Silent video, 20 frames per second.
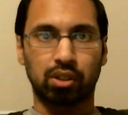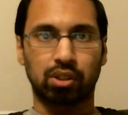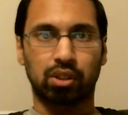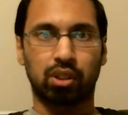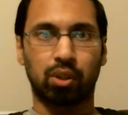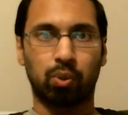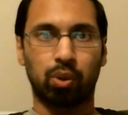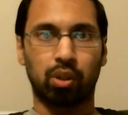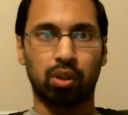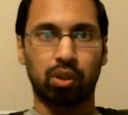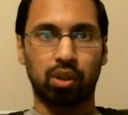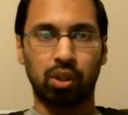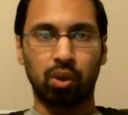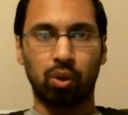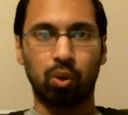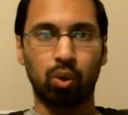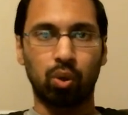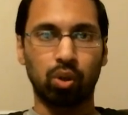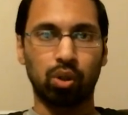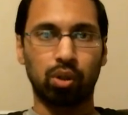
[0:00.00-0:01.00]
there were the
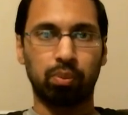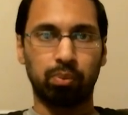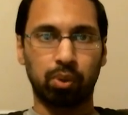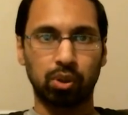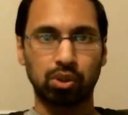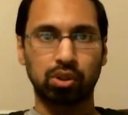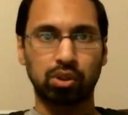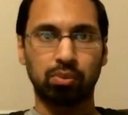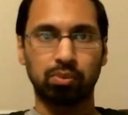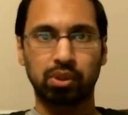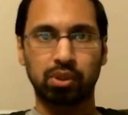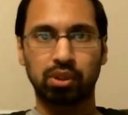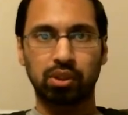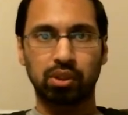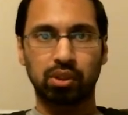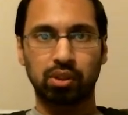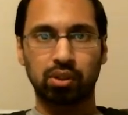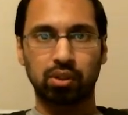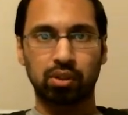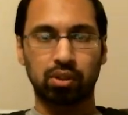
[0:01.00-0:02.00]
early
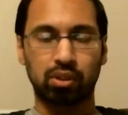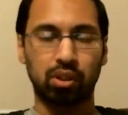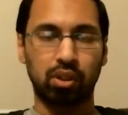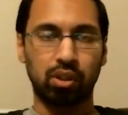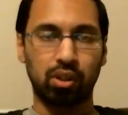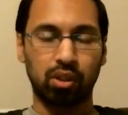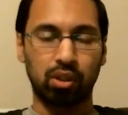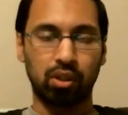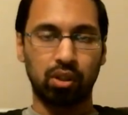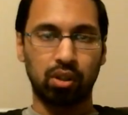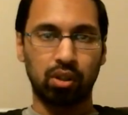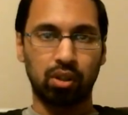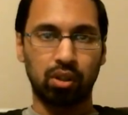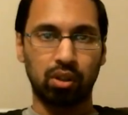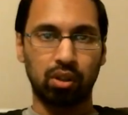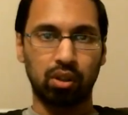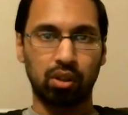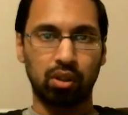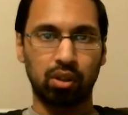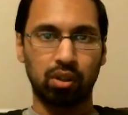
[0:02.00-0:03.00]
Muslims, the
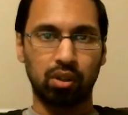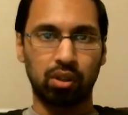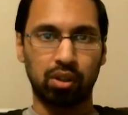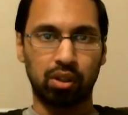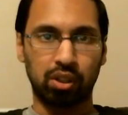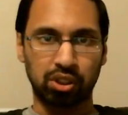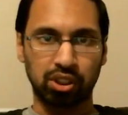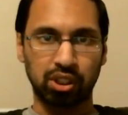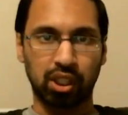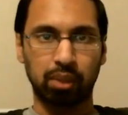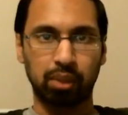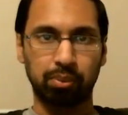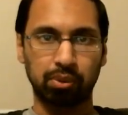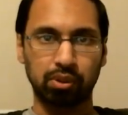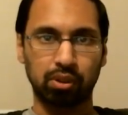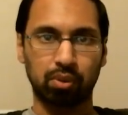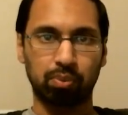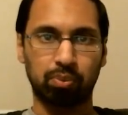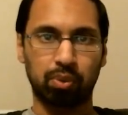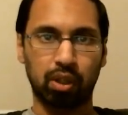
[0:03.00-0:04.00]
disciples
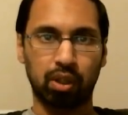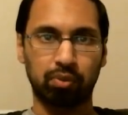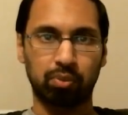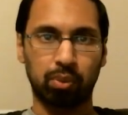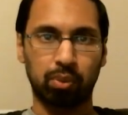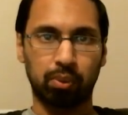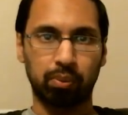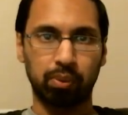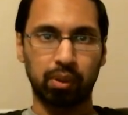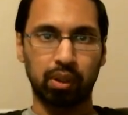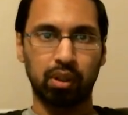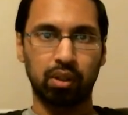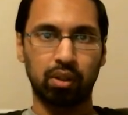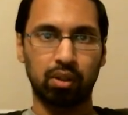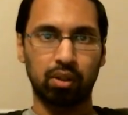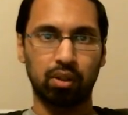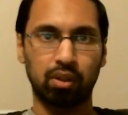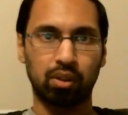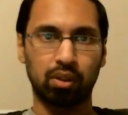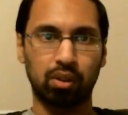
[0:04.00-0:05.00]
of the Prophet Muhammad,